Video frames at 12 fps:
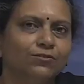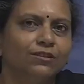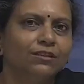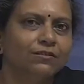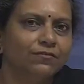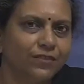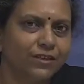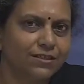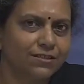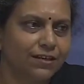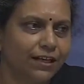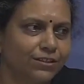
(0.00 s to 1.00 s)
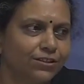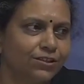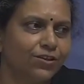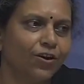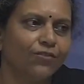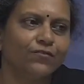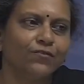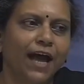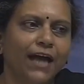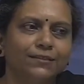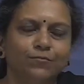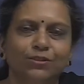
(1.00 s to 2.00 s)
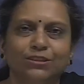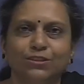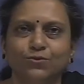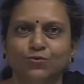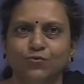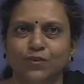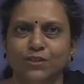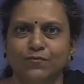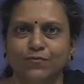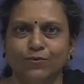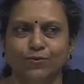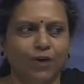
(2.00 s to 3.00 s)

the first lecture of adiabatic two-phase flow